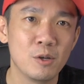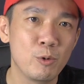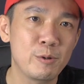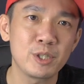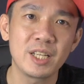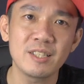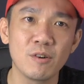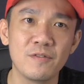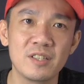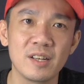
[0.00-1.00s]
which was just
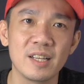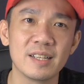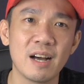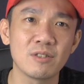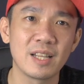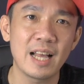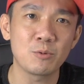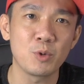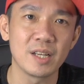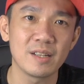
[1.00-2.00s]
officially announced last
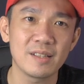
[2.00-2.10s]
week.